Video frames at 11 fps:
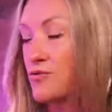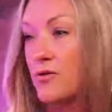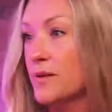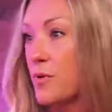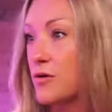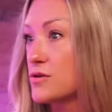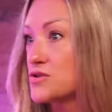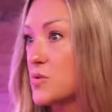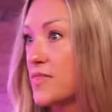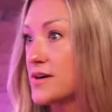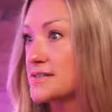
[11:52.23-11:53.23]
great partners
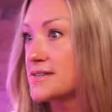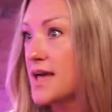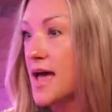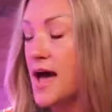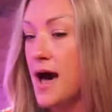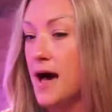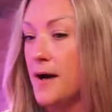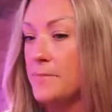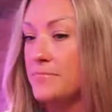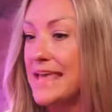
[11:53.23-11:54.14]
with us um,